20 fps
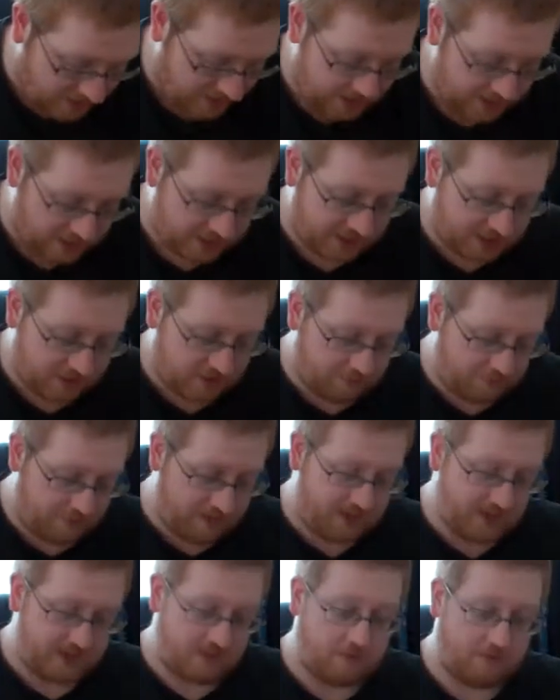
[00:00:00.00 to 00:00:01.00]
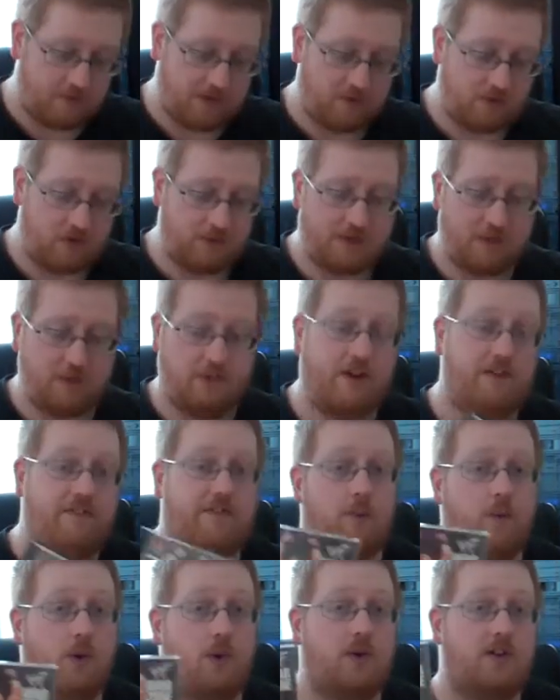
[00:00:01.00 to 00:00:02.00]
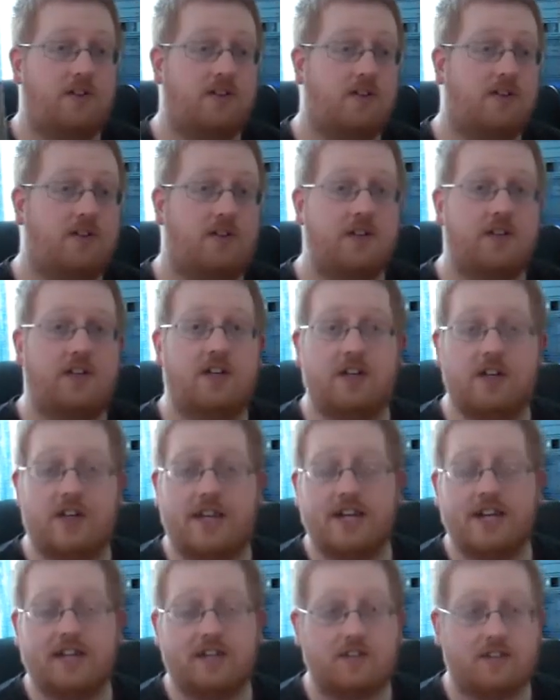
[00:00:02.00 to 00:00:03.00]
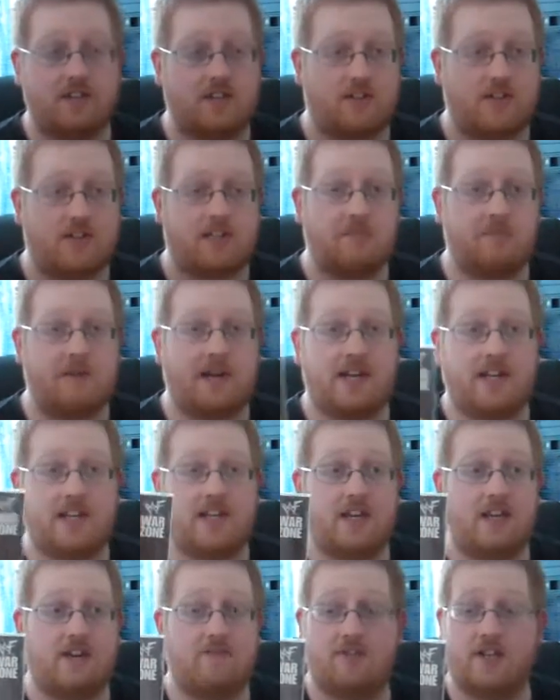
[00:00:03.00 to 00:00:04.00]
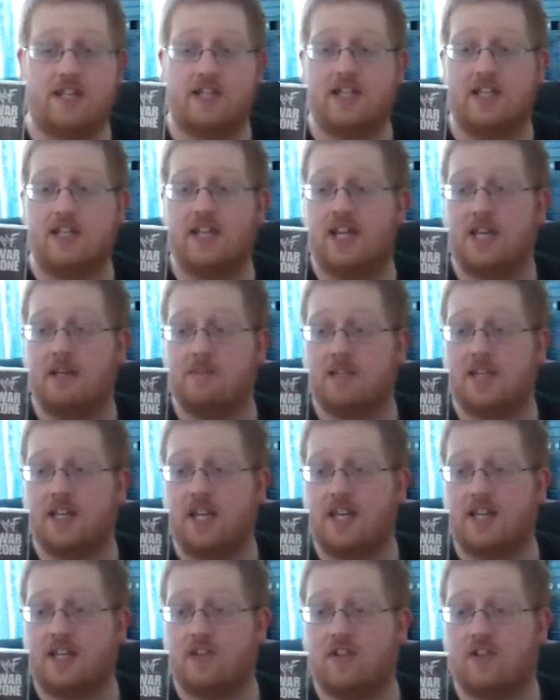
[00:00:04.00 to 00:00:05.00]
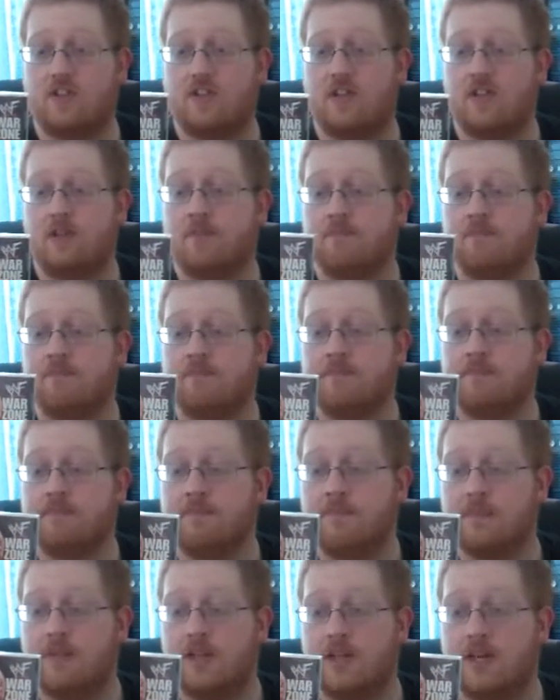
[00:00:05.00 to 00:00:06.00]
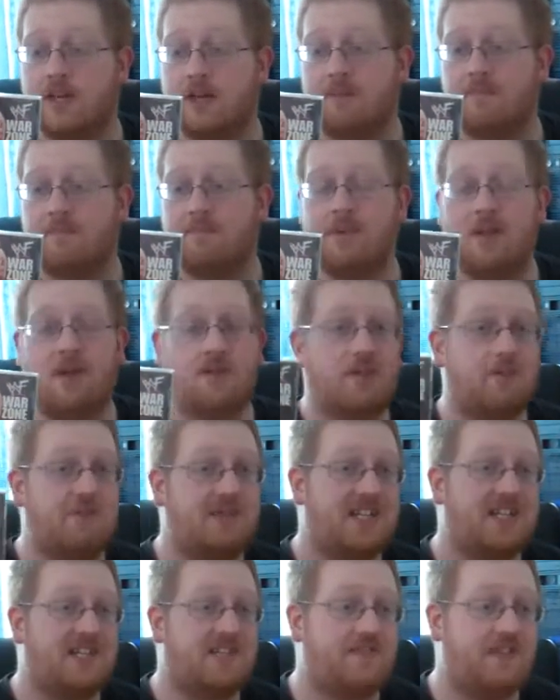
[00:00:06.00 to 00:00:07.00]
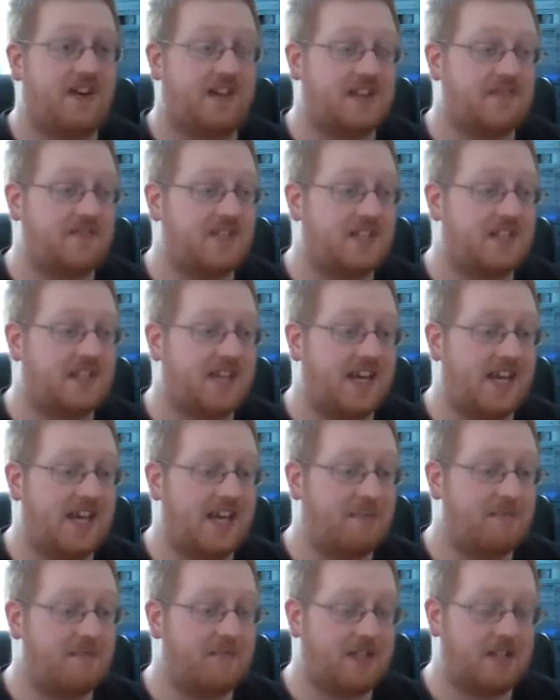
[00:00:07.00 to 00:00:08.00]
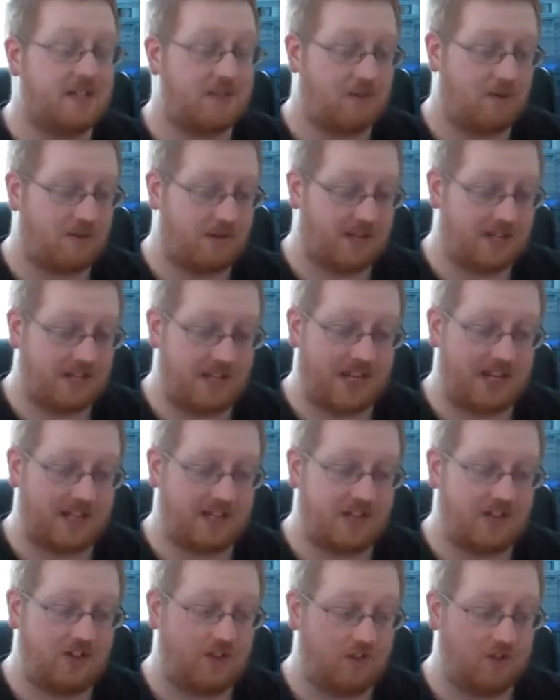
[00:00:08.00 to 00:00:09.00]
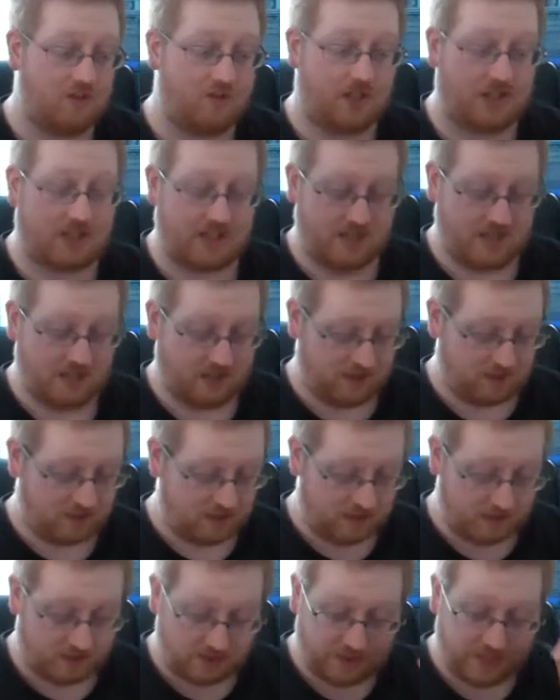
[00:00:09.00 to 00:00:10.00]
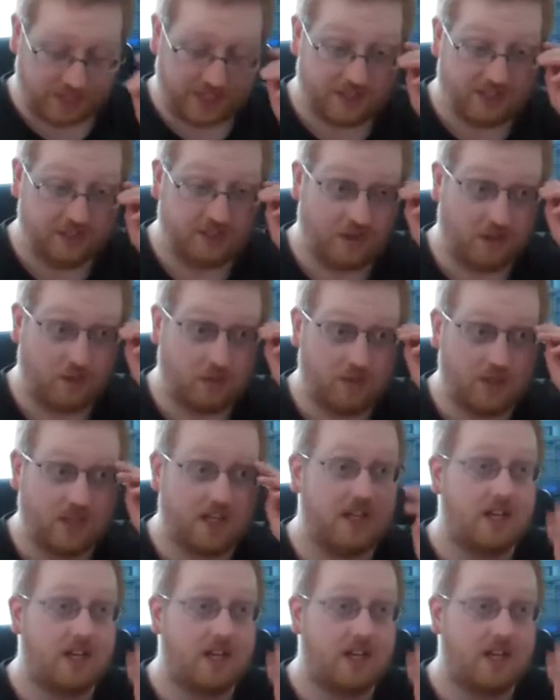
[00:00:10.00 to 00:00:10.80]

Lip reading: Next up is WWF Warzone. Again, just to add to my wrestling games collection. Not the biggest fan of this game. This one and Attitude, I still don't own Attitude.